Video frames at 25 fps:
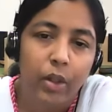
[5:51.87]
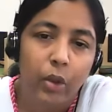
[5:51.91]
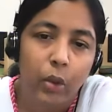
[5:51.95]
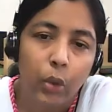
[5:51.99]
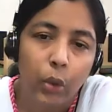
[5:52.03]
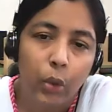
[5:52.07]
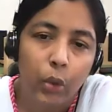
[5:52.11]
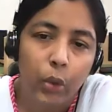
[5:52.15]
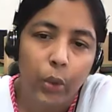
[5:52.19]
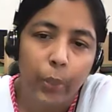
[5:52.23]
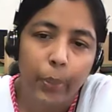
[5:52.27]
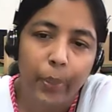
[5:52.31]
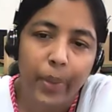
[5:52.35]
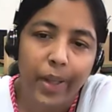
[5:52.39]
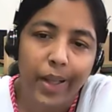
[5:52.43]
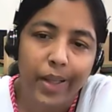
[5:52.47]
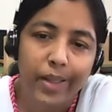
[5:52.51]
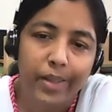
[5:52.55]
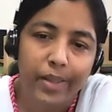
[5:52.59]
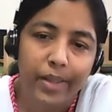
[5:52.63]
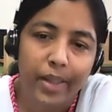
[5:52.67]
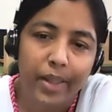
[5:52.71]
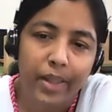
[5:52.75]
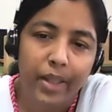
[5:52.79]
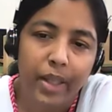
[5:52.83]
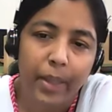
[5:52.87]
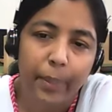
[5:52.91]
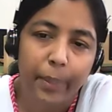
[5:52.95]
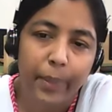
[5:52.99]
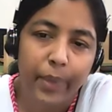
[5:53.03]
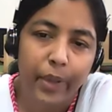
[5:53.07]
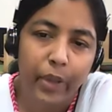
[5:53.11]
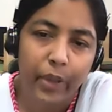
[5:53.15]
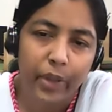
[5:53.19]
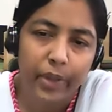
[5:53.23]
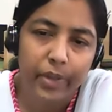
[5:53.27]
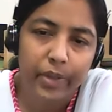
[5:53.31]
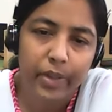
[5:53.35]
chloroplast, and the
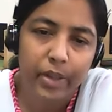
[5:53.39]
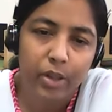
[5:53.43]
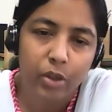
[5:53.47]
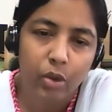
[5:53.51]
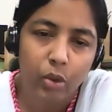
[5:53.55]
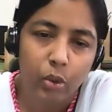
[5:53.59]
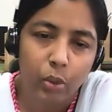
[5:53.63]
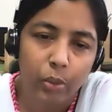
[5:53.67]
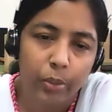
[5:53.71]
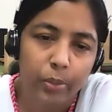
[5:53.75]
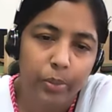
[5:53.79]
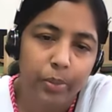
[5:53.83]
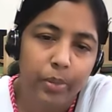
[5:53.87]
peroxisome.